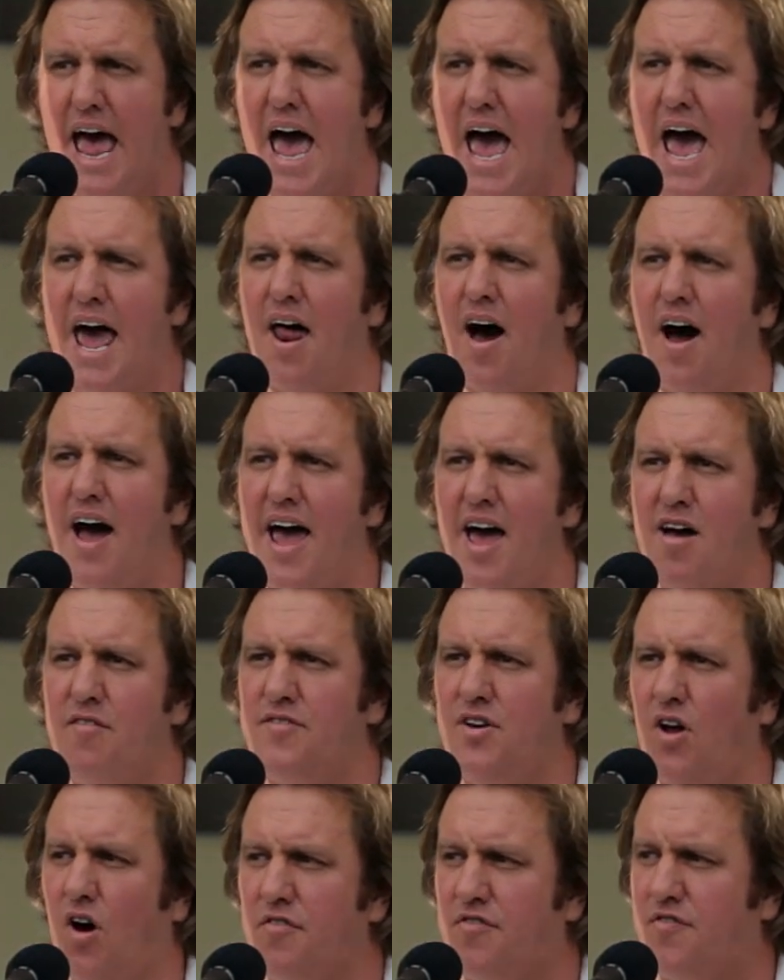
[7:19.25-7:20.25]
And I have
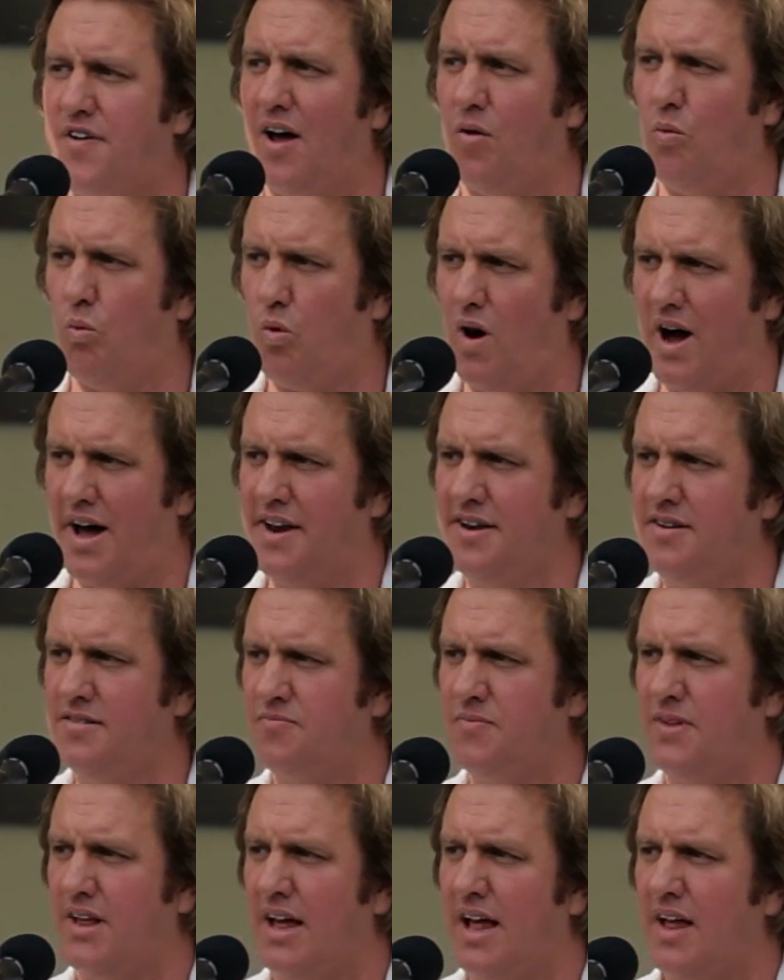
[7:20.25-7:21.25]
not found
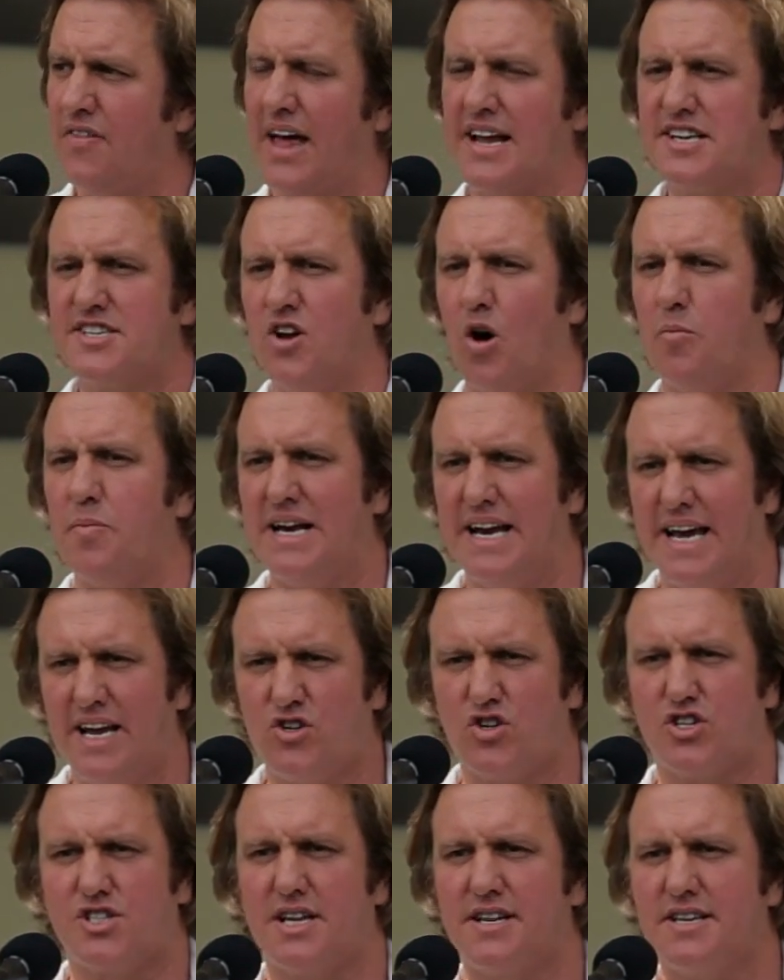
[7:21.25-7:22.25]
one that's not been
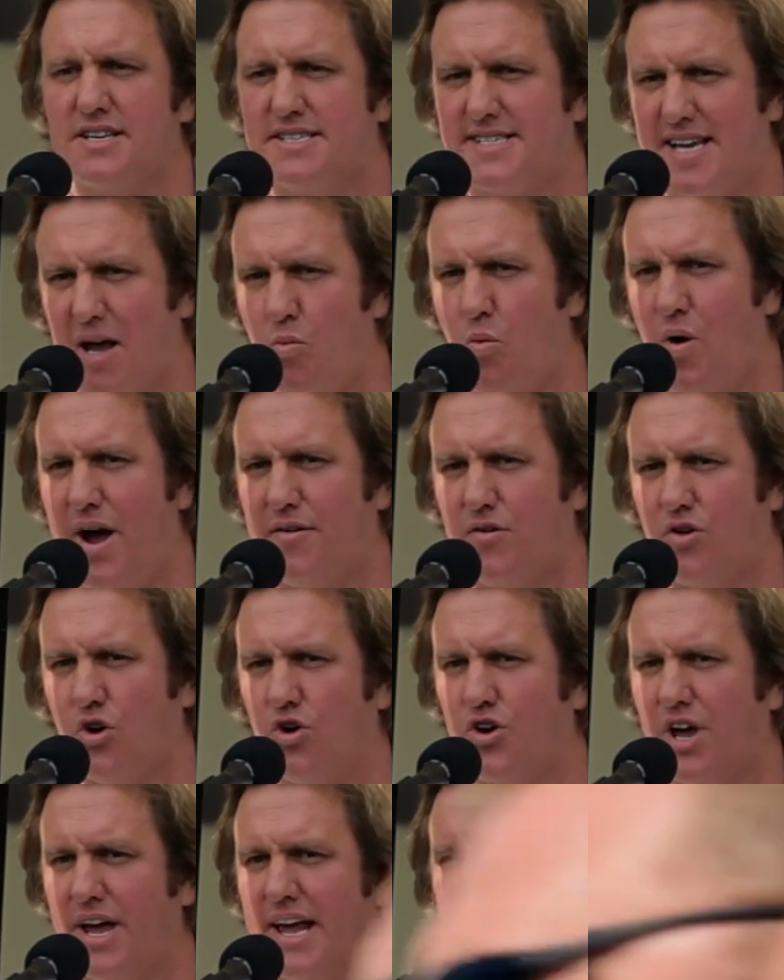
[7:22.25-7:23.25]
interested in some way of
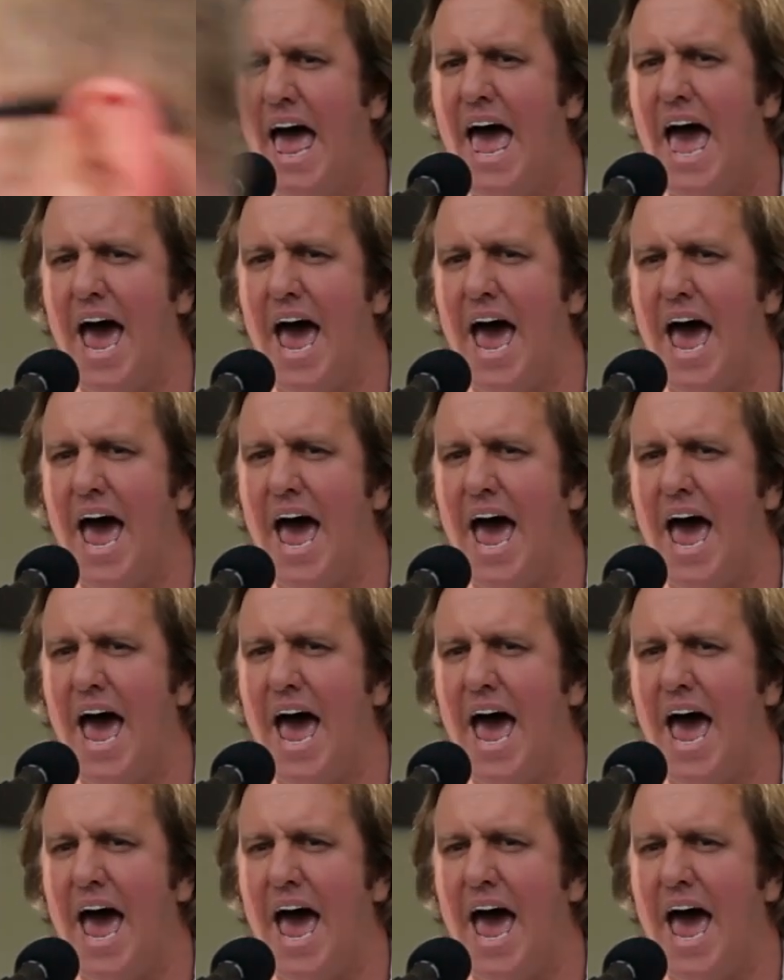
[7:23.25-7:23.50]
cooking,